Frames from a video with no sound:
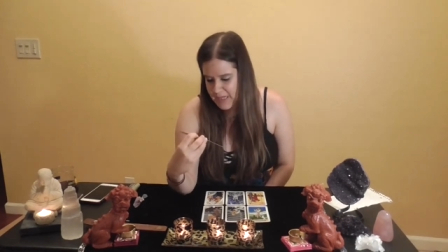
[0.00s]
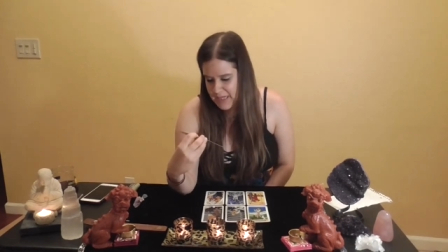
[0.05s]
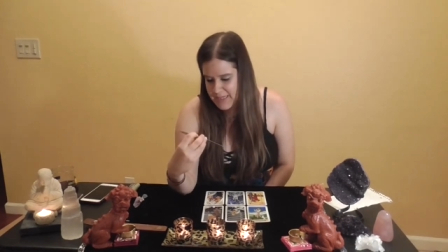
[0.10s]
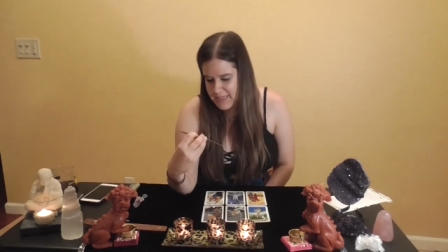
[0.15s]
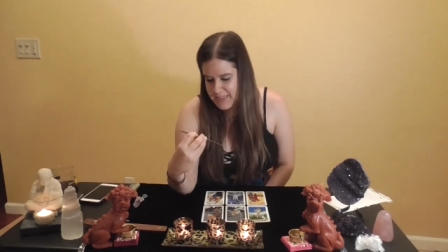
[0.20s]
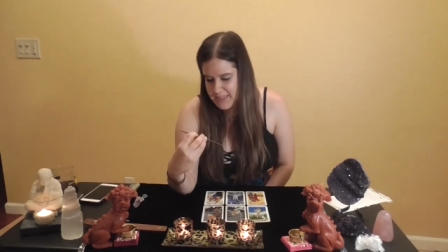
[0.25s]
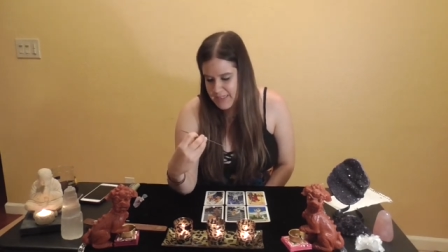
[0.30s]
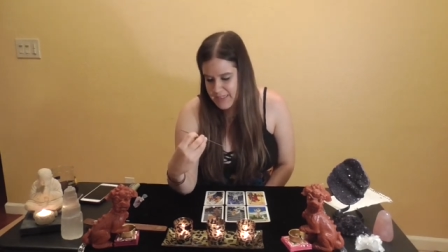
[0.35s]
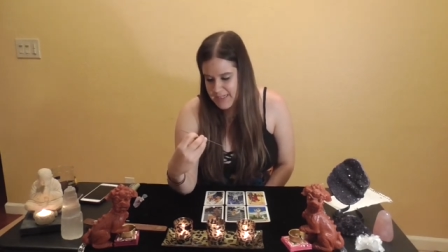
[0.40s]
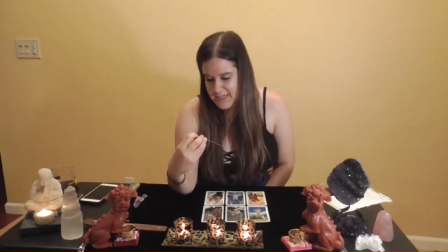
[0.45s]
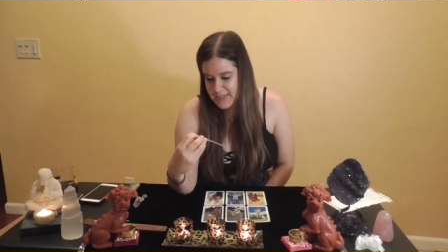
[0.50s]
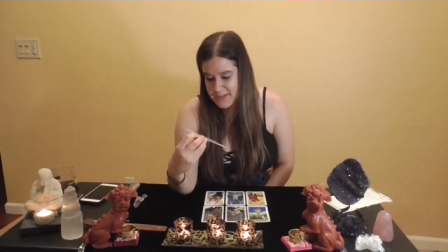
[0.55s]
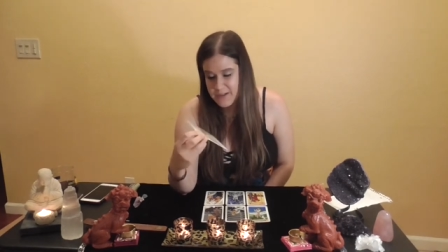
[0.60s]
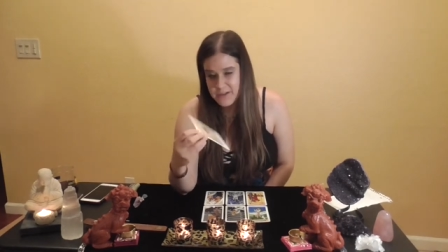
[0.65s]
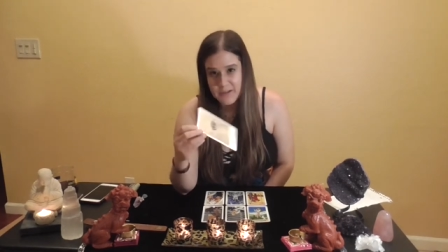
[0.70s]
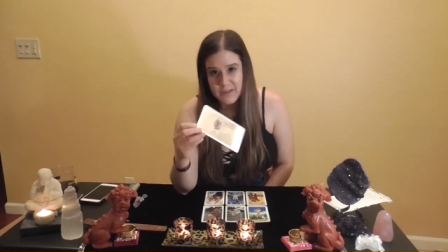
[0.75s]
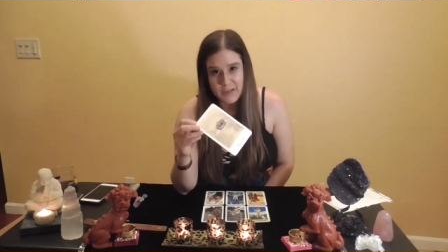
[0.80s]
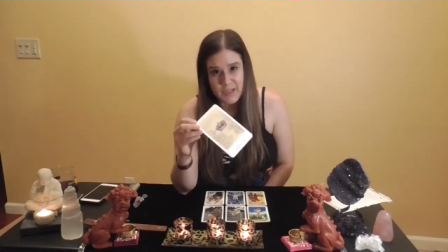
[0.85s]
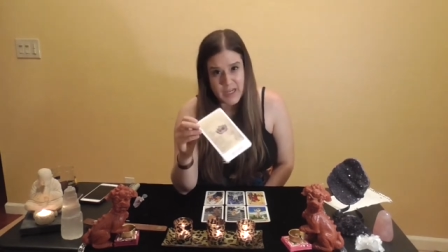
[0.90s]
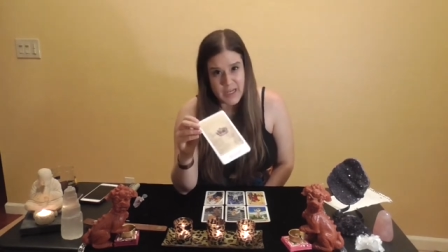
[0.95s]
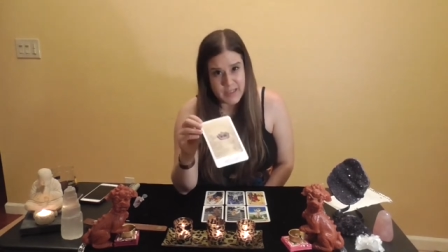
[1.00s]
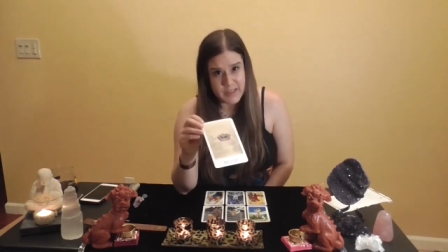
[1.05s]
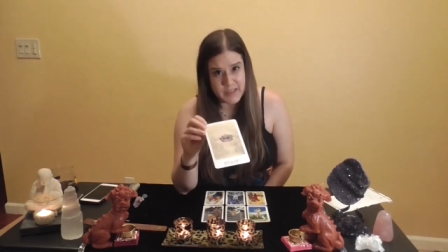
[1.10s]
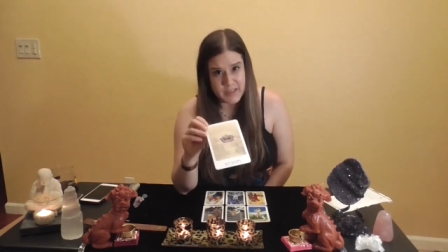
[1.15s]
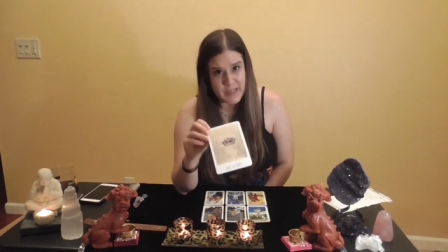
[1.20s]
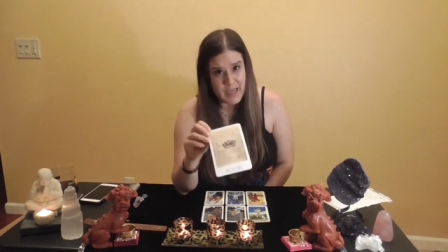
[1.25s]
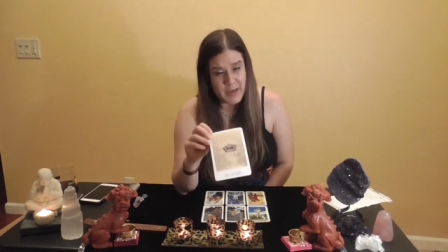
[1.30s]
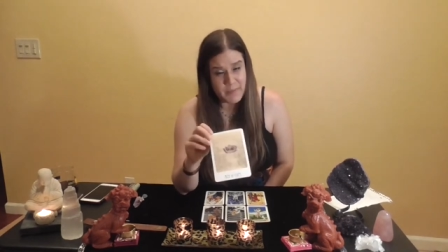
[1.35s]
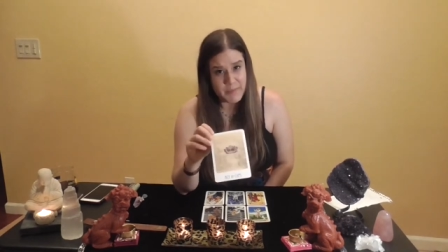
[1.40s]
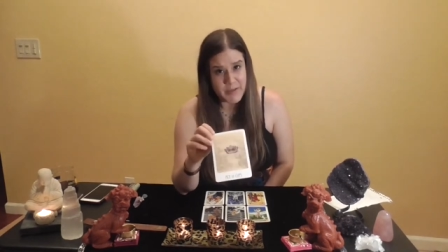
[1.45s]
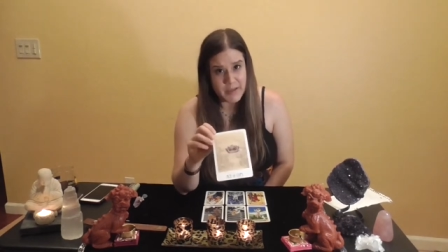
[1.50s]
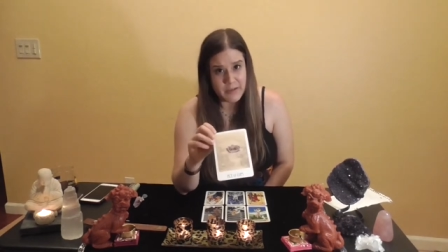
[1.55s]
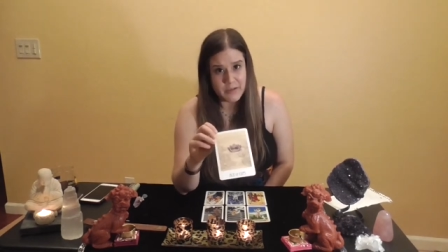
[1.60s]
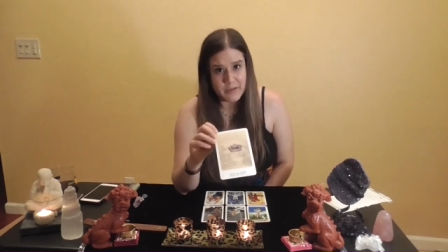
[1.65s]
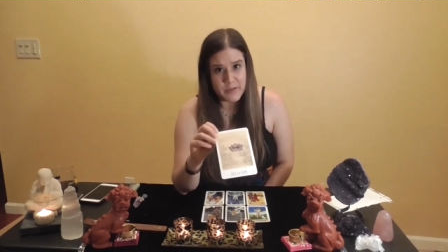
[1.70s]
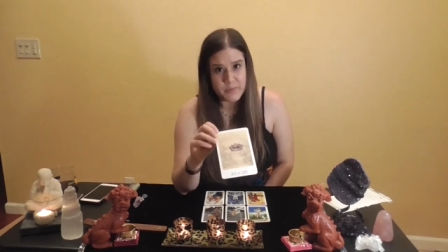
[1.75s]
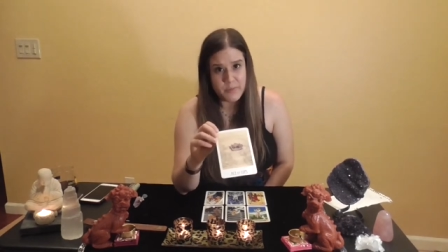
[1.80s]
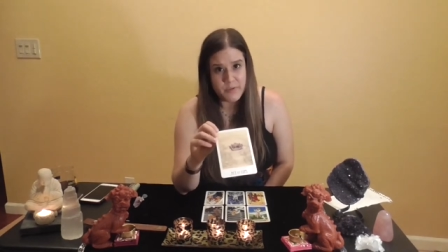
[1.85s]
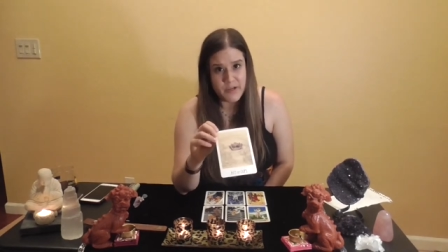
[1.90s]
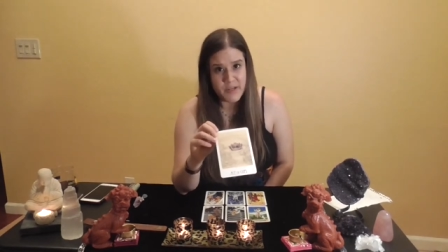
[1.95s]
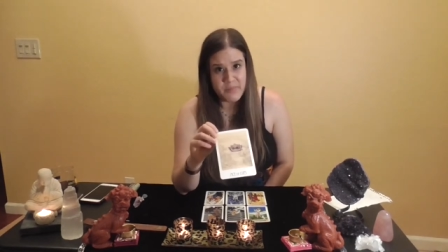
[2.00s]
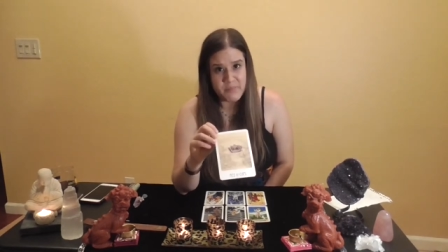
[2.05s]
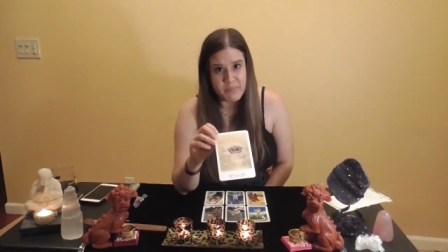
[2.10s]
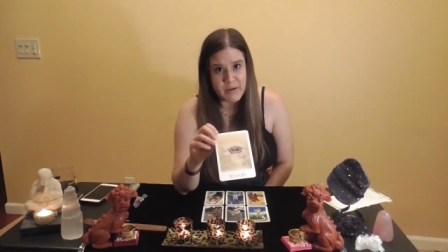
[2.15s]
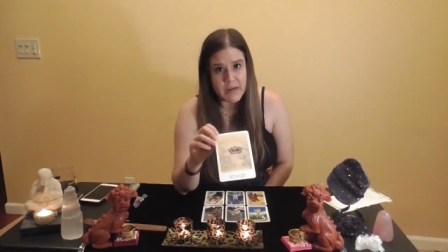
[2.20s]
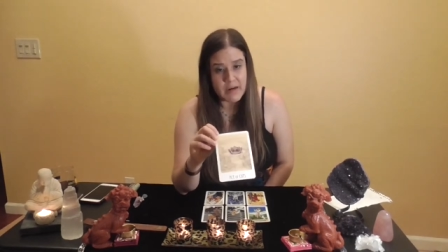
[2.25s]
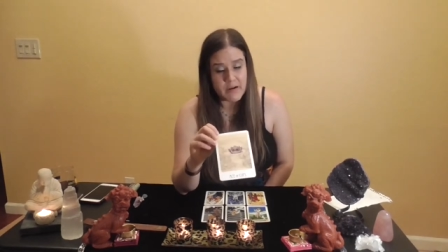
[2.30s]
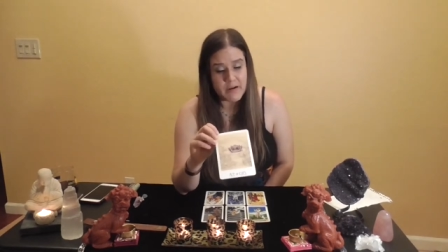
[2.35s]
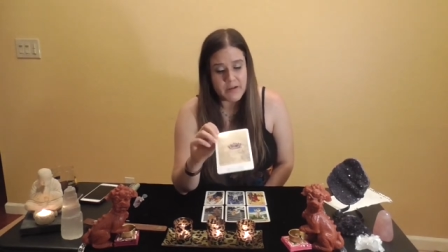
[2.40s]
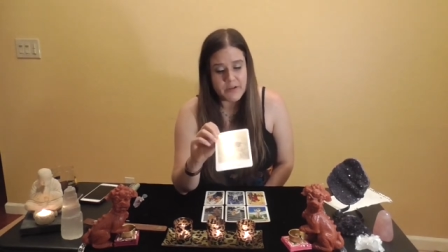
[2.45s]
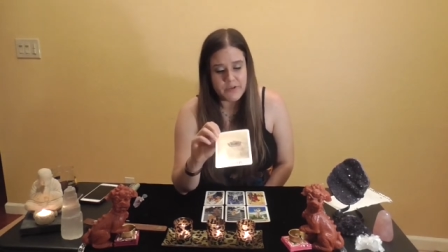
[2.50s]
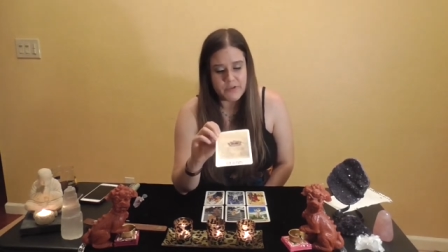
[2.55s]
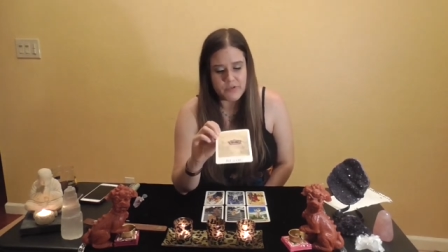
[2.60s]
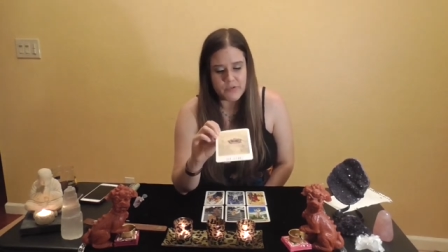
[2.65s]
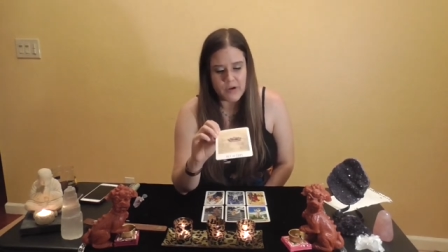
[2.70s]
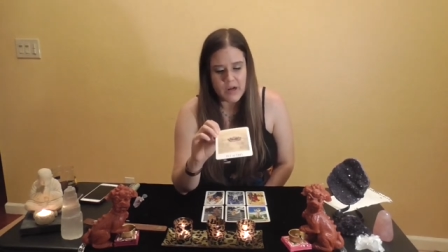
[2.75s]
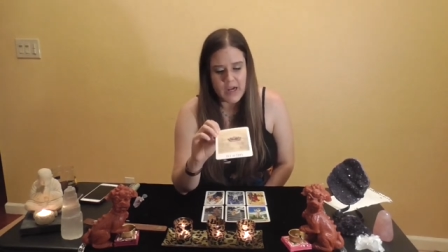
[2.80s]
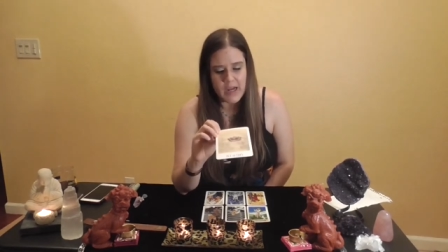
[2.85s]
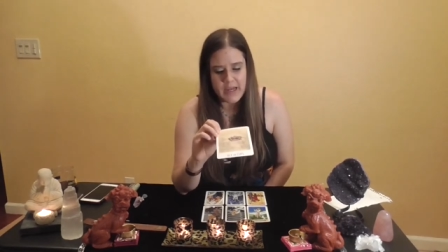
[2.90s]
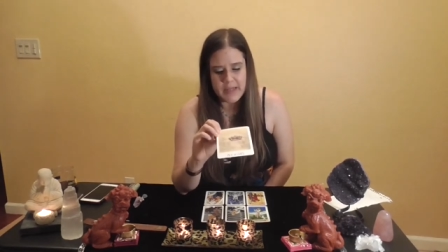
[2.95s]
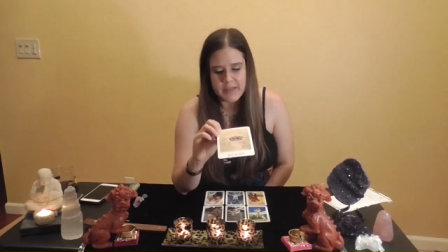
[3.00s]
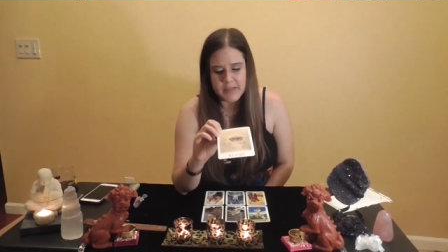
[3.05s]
this desert landscape that looks pretty barren and dry.